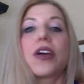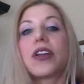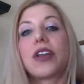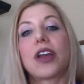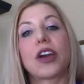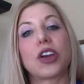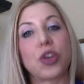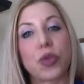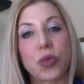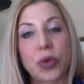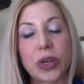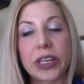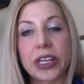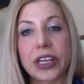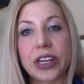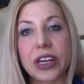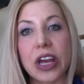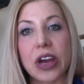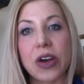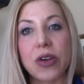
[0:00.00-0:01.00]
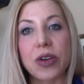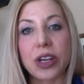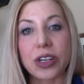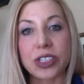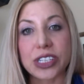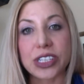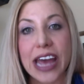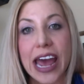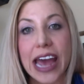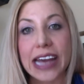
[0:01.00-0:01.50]
Now you really know you're
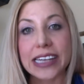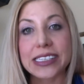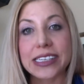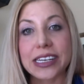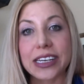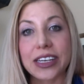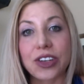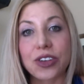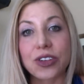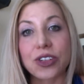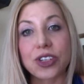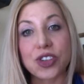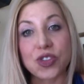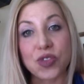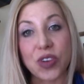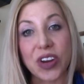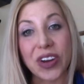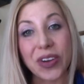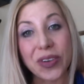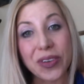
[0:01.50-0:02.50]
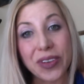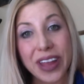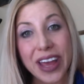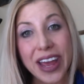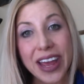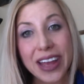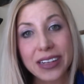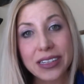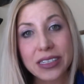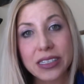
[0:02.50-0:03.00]
taxing your adrenal
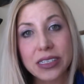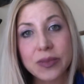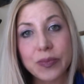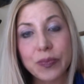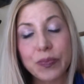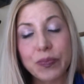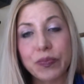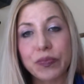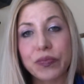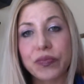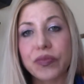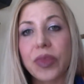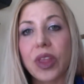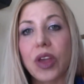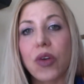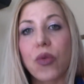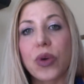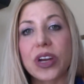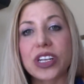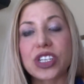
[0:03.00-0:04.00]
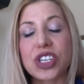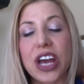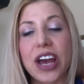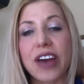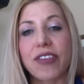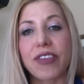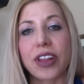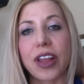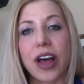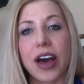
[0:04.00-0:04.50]
glands, which
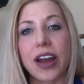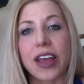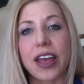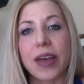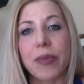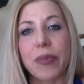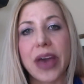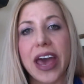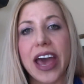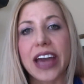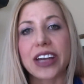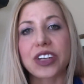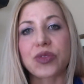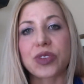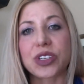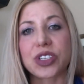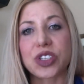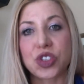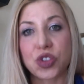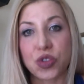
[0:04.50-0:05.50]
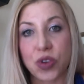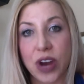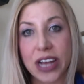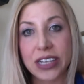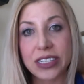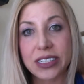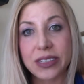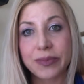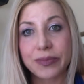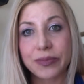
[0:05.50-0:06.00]
have a lot of impact with
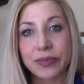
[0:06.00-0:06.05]
stress.